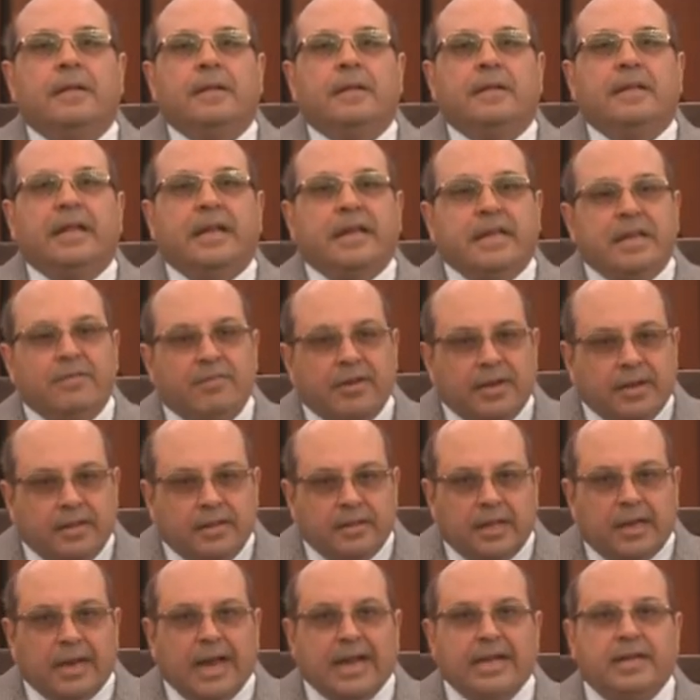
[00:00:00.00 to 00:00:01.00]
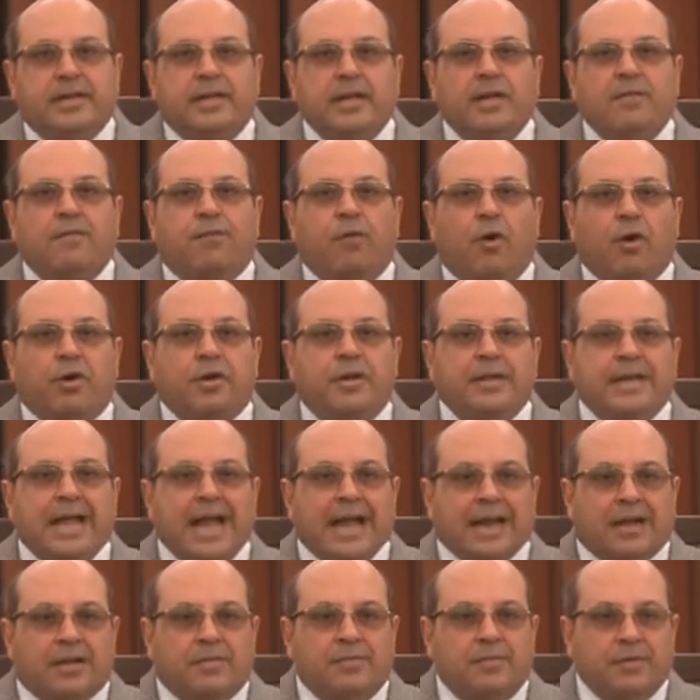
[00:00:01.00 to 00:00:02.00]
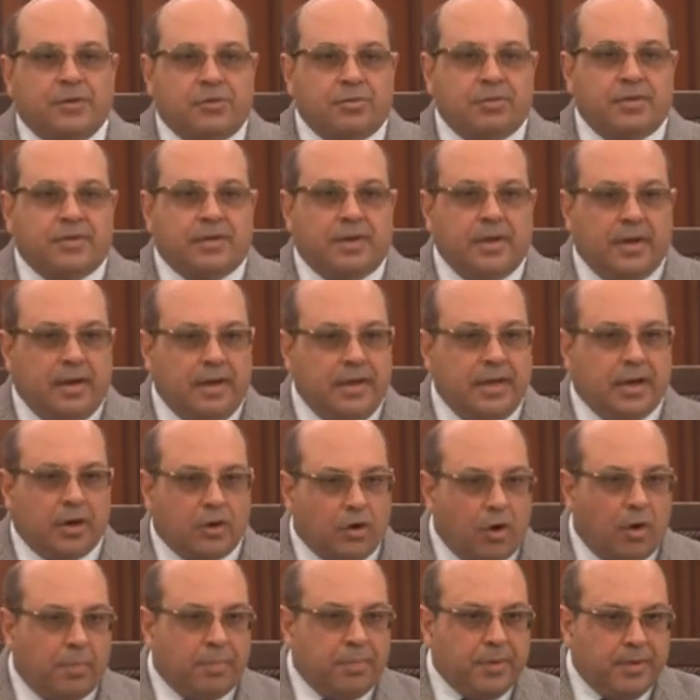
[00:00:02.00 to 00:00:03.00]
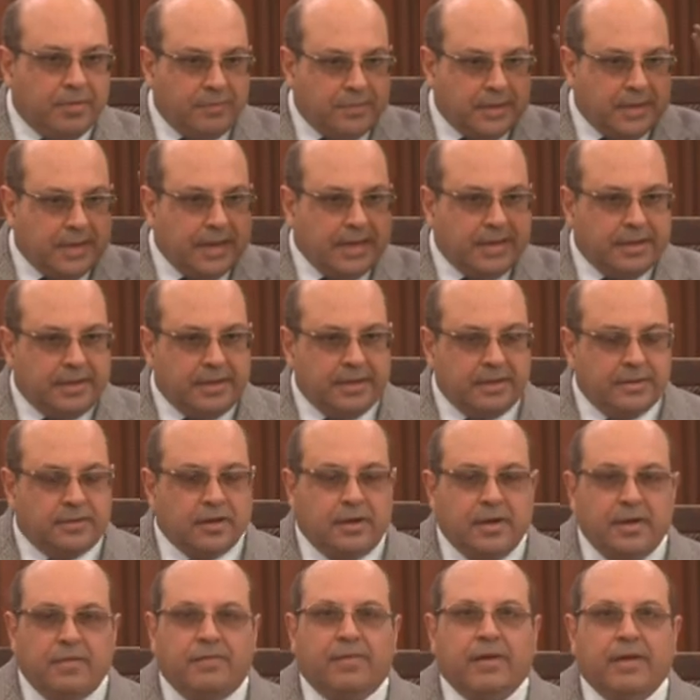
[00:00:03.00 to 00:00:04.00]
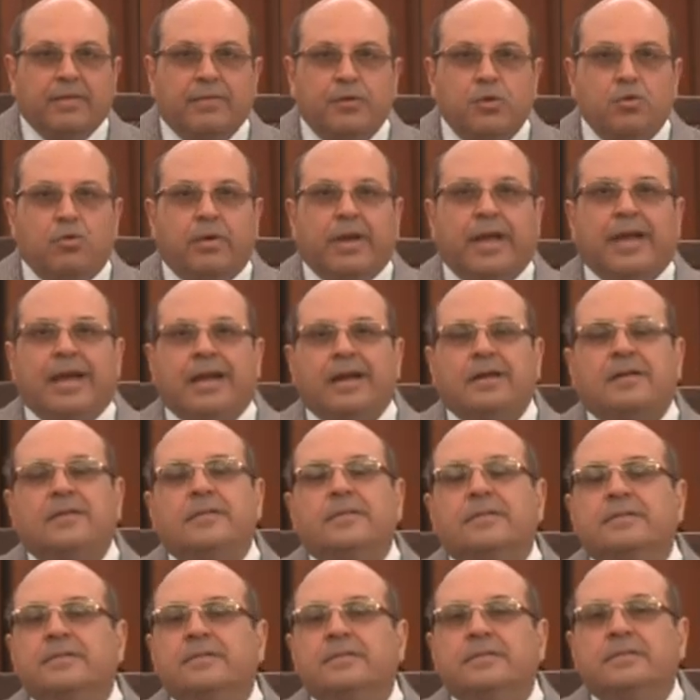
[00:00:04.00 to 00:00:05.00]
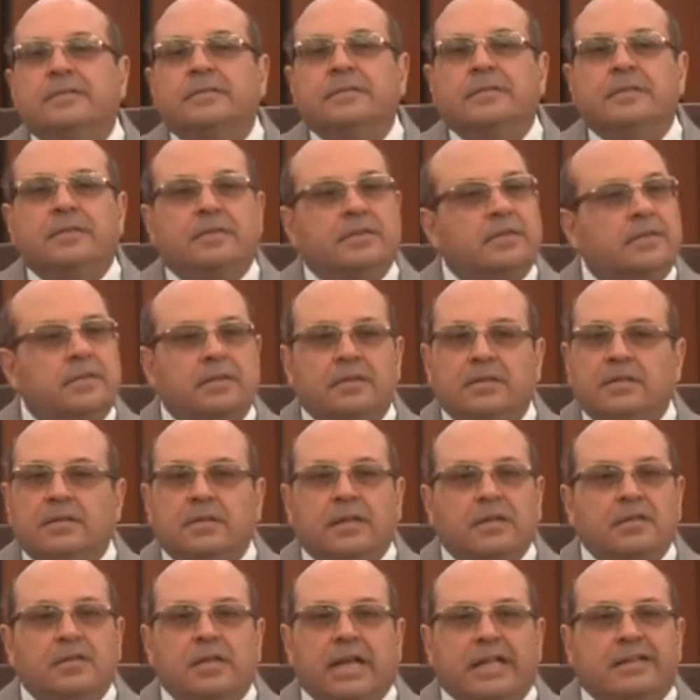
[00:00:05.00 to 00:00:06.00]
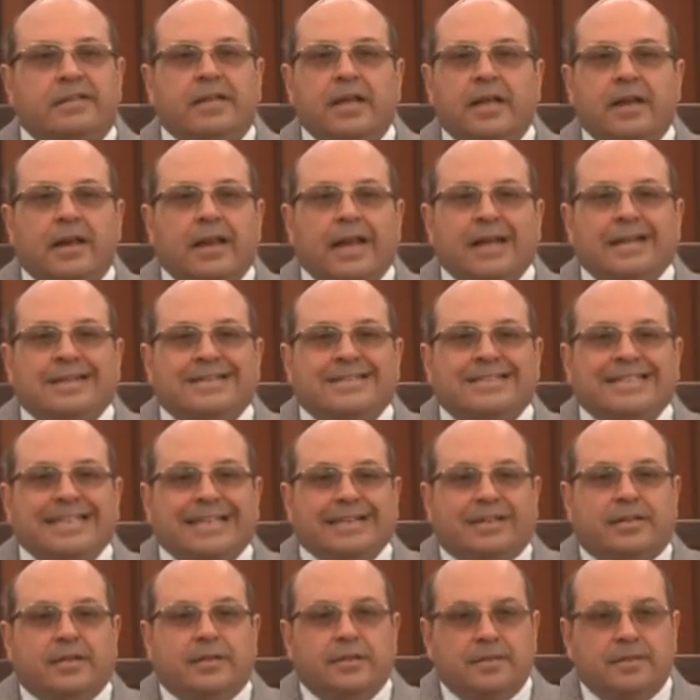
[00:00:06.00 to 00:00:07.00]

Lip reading: that even in the 1940 Act, which was really a copy of the 1935 UK Act, there's nothing like seat.